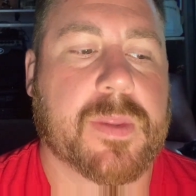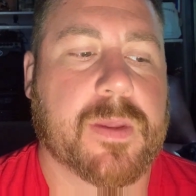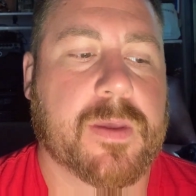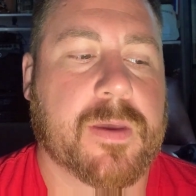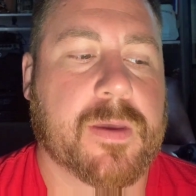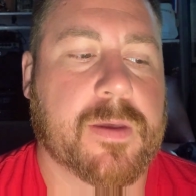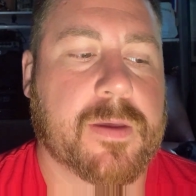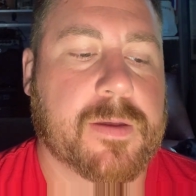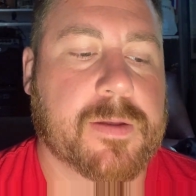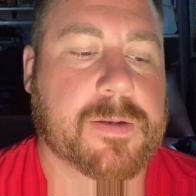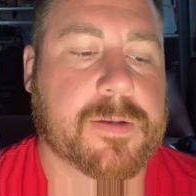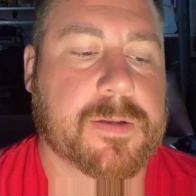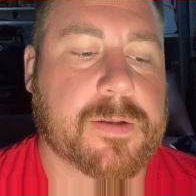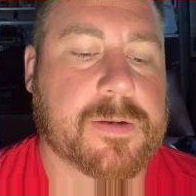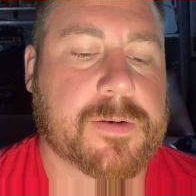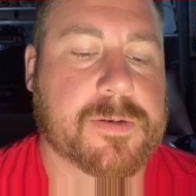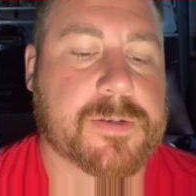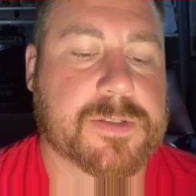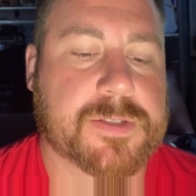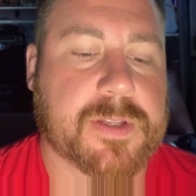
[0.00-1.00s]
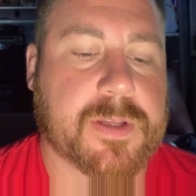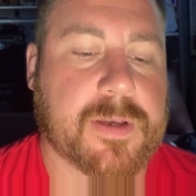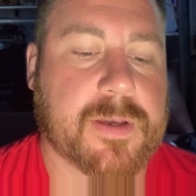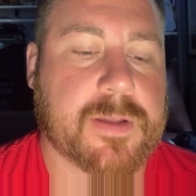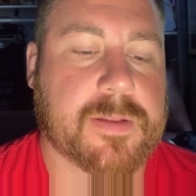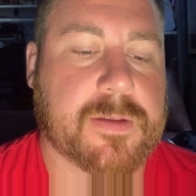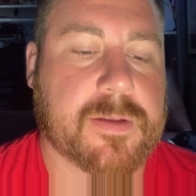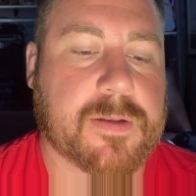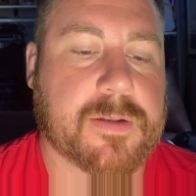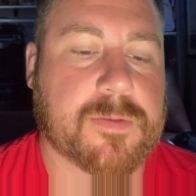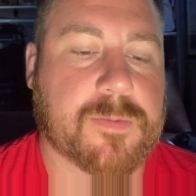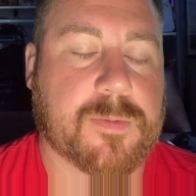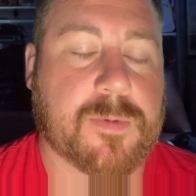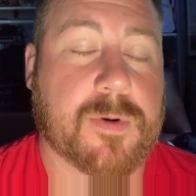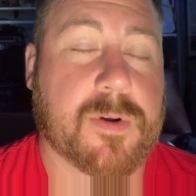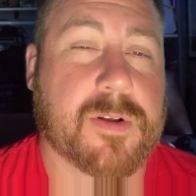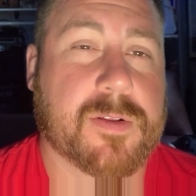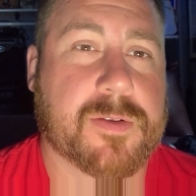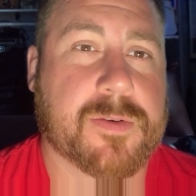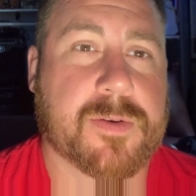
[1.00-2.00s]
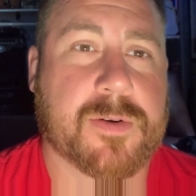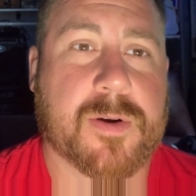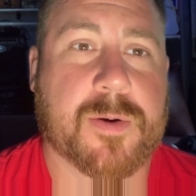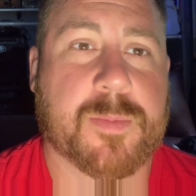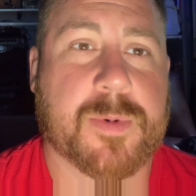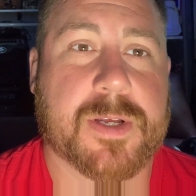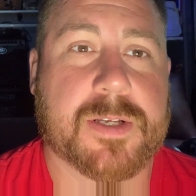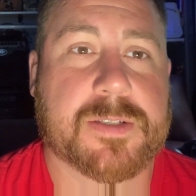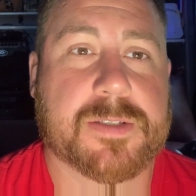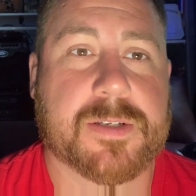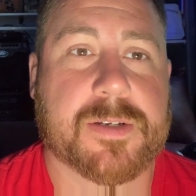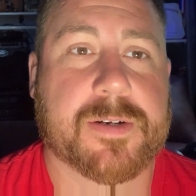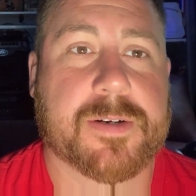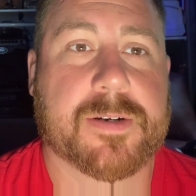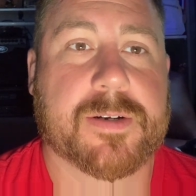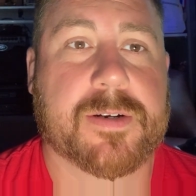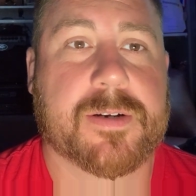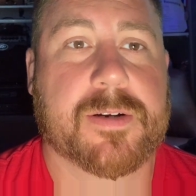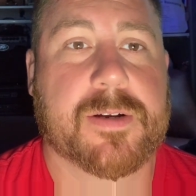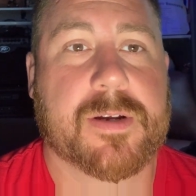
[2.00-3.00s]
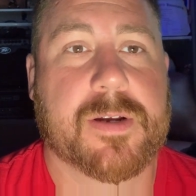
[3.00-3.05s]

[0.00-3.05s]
and understand that we're all doing our best here,